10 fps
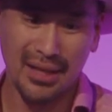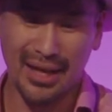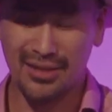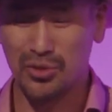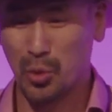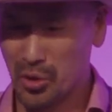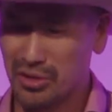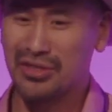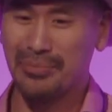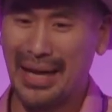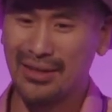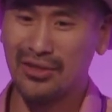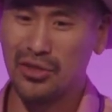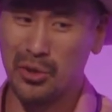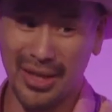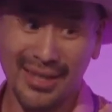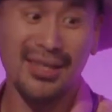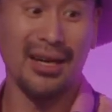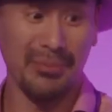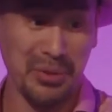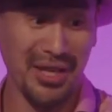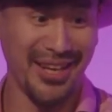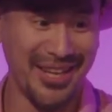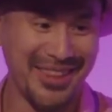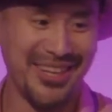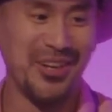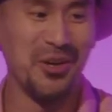It's orders of magnitude less complicated than